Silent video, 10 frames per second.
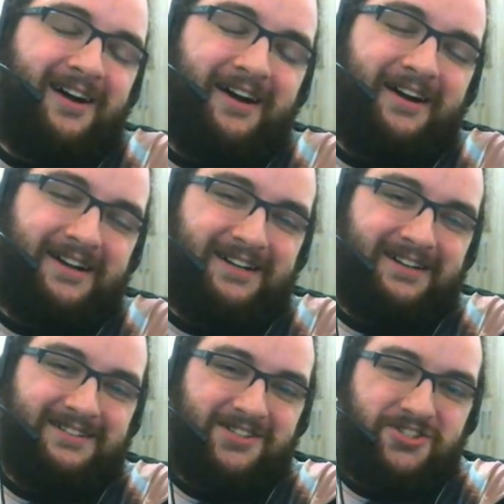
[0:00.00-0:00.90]

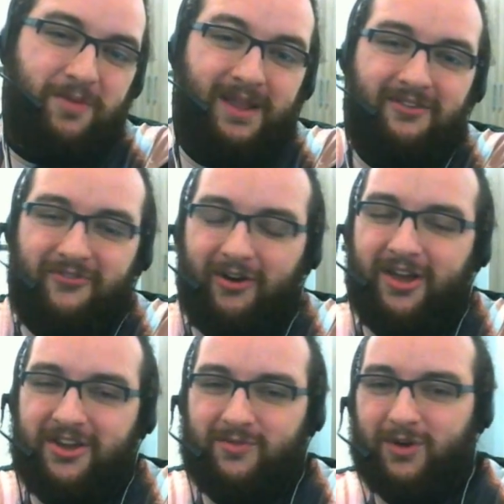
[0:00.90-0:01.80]
so many
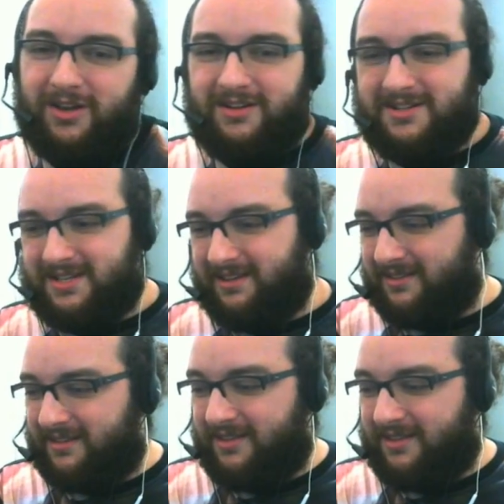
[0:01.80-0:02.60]
very good runners and